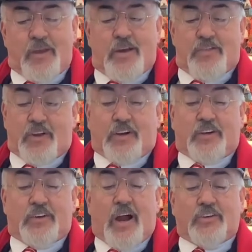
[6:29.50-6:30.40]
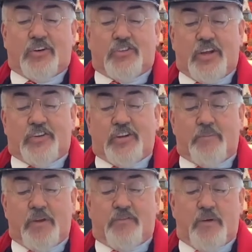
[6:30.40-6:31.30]
The conductor said
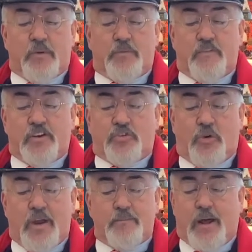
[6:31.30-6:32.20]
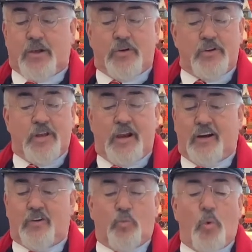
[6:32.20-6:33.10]
something from the moving train, but I couldn't hear
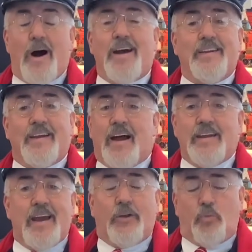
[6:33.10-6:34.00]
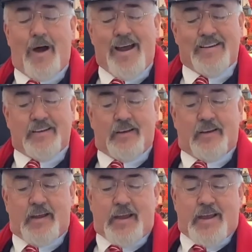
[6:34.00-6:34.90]
him. "What?" I yelled. "What?"
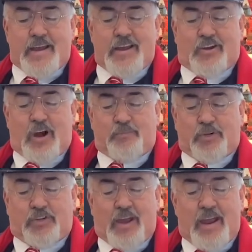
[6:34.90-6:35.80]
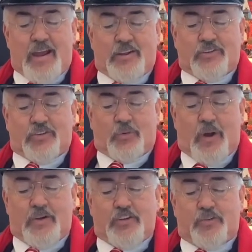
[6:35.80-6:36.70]
He cupped his hands
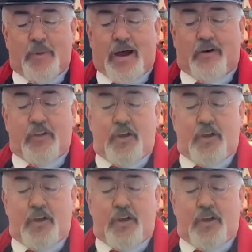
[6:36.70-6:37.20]
around his mouth.